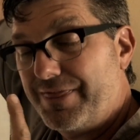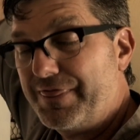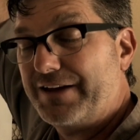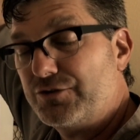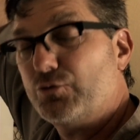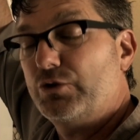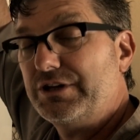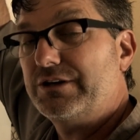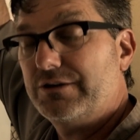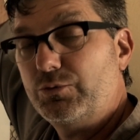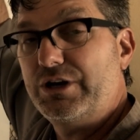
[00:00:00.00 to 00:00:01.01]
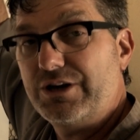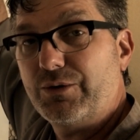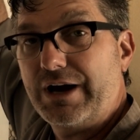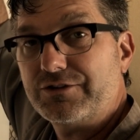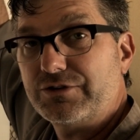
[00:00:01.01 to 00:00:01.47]
that's a really good
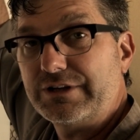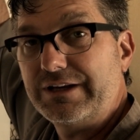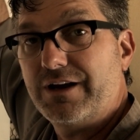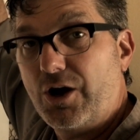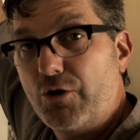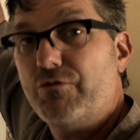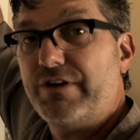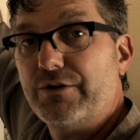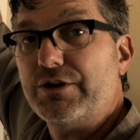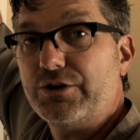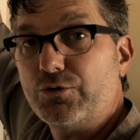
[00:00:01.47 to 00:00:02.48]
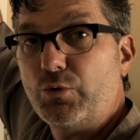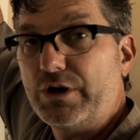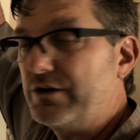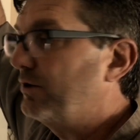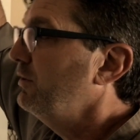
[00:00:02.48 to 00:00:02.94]
window actually, a very good
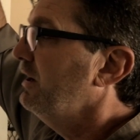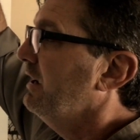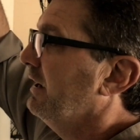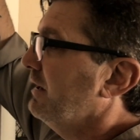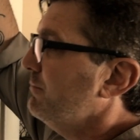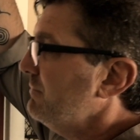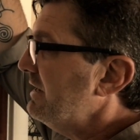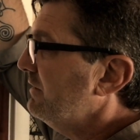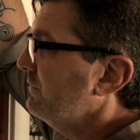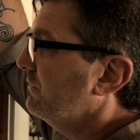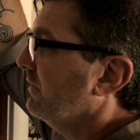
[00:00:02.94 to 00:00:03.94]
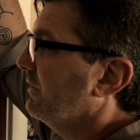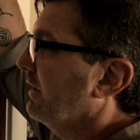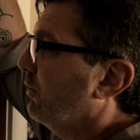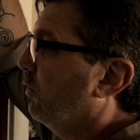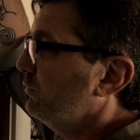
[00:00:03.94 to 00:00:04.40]
window. It means
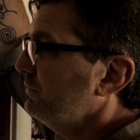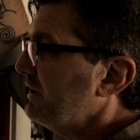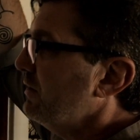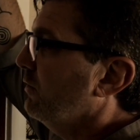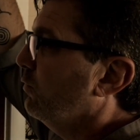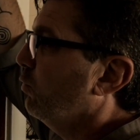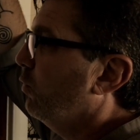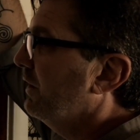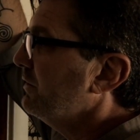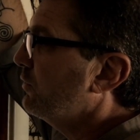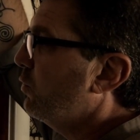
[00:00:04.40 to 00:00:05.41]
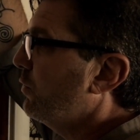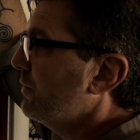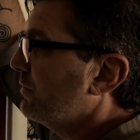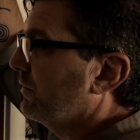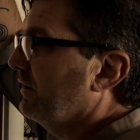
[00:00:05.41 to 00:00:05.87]
that only
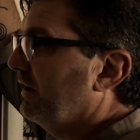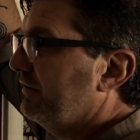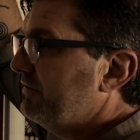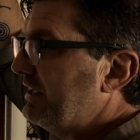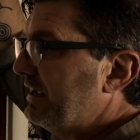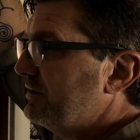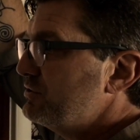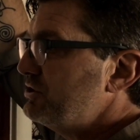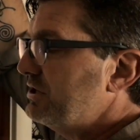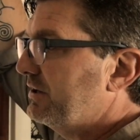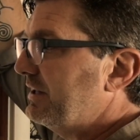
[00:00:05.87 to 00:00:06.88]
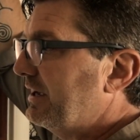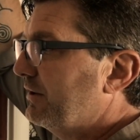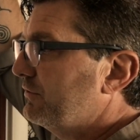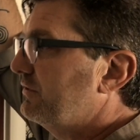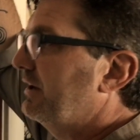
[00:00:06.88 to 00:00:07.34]
1/4 of the energy on the
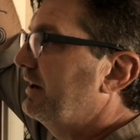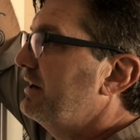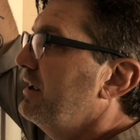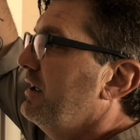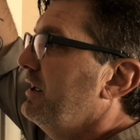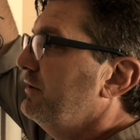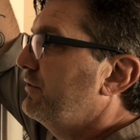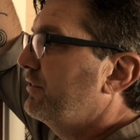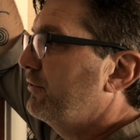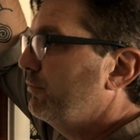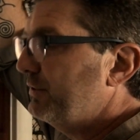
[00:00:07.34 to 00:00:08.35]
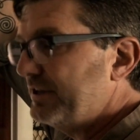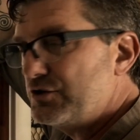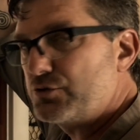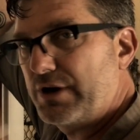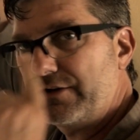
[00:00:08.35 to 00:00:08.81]
outside is thermally
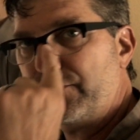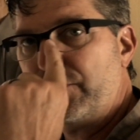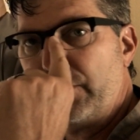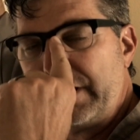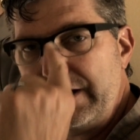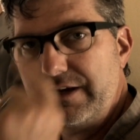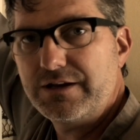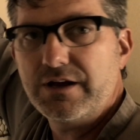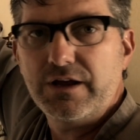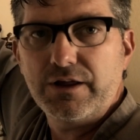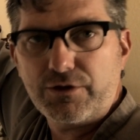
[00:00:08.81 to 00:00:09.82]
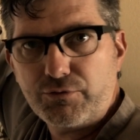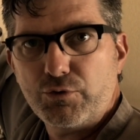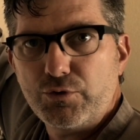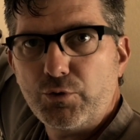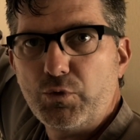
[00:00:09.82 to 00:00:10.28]
transferring in
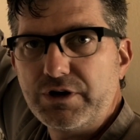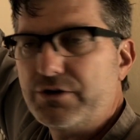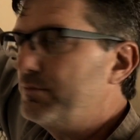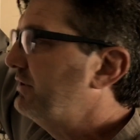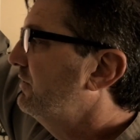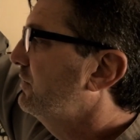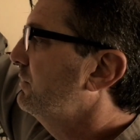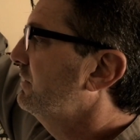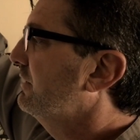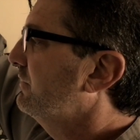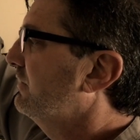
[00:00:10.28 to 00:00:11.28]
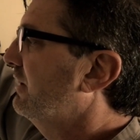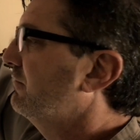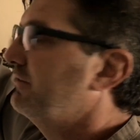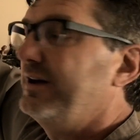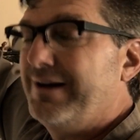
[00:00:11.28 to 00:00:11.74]
through the window material
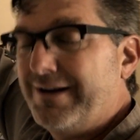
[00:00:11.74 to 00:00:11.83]
itself.